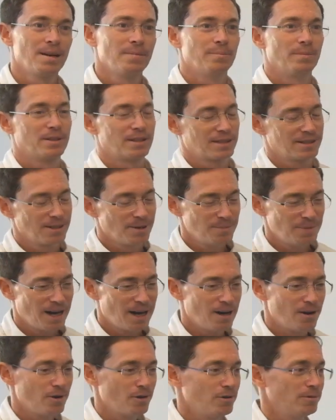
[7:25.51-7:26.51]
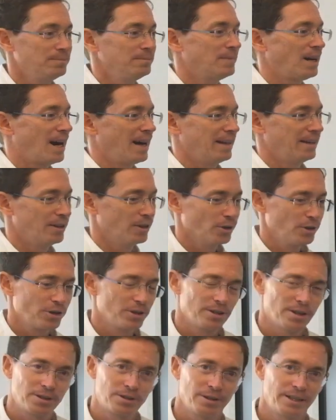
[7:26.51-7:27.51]
but somehow I know you're
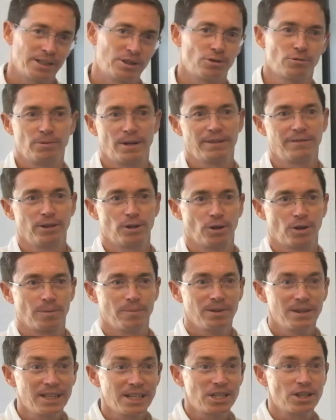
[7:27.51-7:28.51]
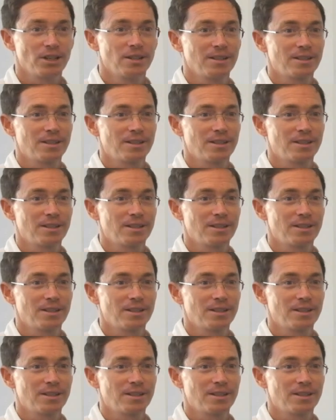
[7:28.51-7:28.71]
not going to read the documentation,